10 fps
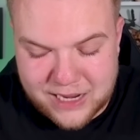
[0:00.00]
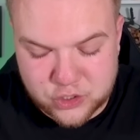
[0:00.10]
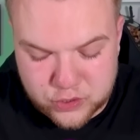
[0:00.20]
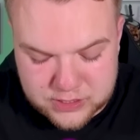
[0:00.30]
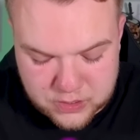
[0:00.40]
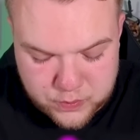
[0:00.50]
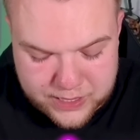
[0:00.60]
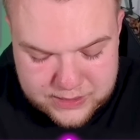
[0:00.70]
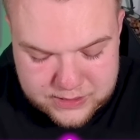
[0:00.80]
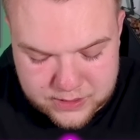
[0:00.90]
I trust that
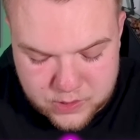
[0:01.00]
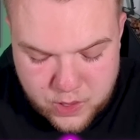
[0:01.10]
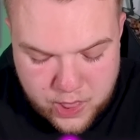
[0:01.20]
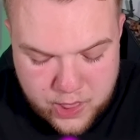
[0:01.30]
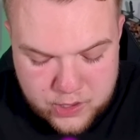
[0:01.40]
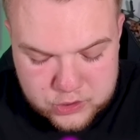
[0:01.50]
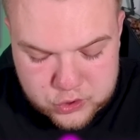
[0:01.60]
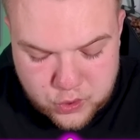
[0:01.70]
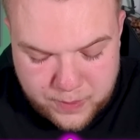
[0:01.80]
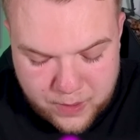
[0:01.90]
we can still
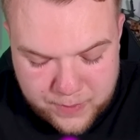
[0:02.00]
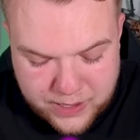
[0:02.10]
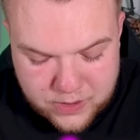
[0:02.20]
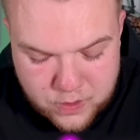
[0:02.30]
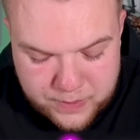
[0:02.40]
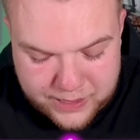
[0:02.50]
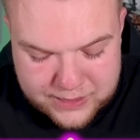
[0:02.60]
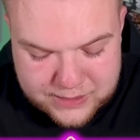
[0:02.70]
somehow make a comeback.